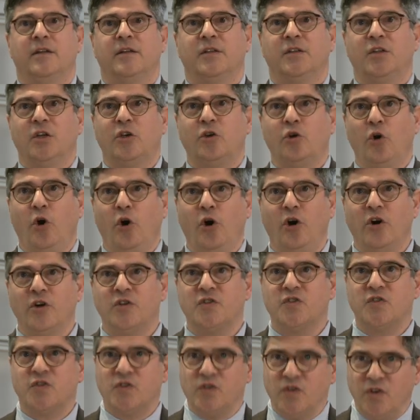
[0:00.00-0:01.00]
the
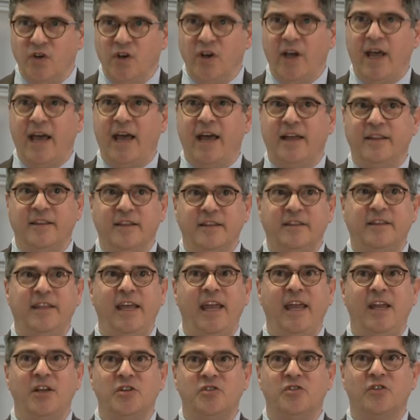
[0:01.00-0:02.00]
Kurds and the
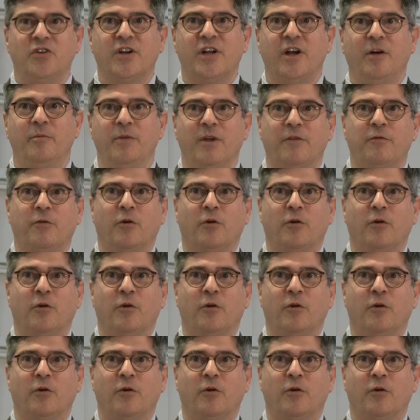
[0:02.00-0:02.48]
danger coming